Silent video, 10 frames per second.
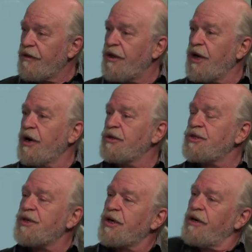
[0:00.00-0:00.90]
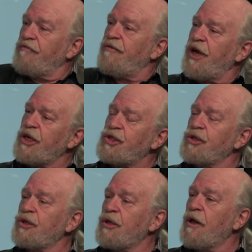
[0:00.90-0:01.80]
They are just a
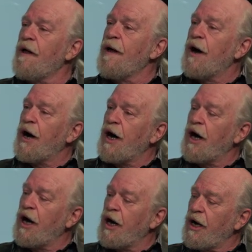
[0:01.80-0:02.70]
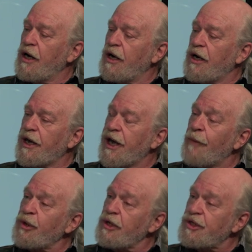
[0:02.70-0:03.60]
conventional... A
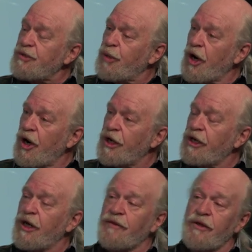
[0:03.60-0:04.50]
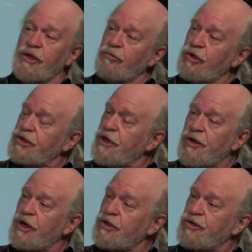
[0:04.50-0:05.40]
capitalist party like the Liberals and
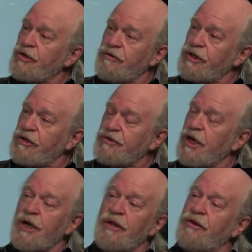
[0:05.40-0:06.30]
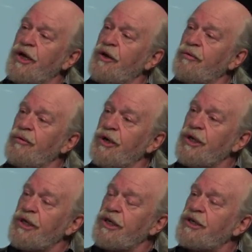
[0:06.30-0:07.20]
the Conservatives. They
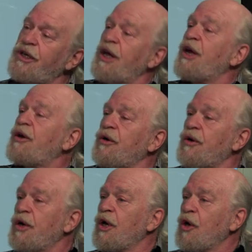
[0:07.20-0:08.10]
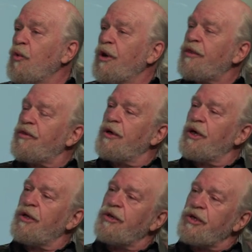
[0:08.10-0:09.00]
really tinker with
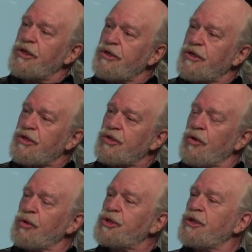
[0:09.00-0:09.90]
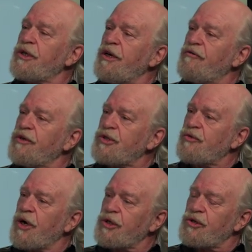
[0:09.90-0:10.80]
the social
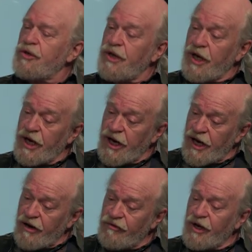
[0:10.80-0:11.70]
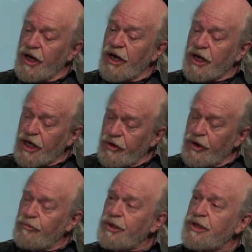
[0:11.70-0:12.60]
infrastructure they have here
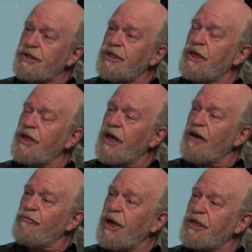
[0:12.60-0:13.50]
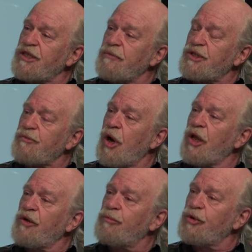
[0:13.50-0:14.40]
in BC. They have made some
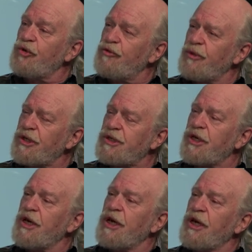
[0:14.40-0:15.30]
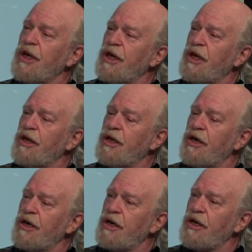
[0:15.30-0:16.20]
small improvements in
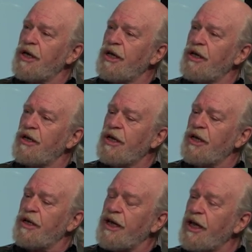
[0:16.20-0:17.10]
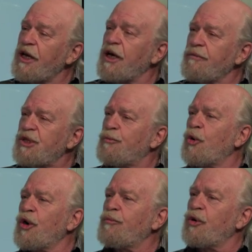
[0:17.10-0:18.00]
income
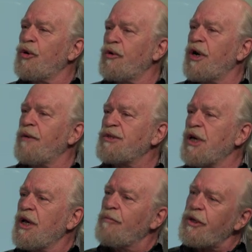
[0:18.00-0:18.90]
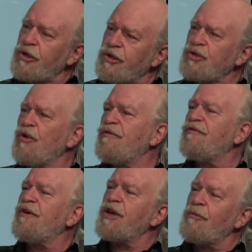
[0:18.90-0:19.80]
support programs, but there's no
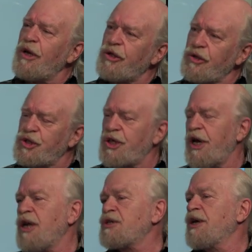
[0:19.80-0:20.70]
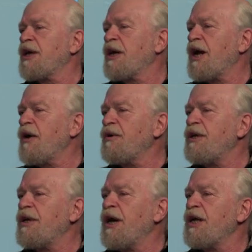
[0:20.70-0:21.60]
fundamental change like a
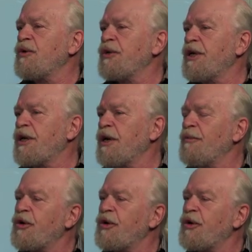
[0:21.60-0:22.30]
guaranteed annual income.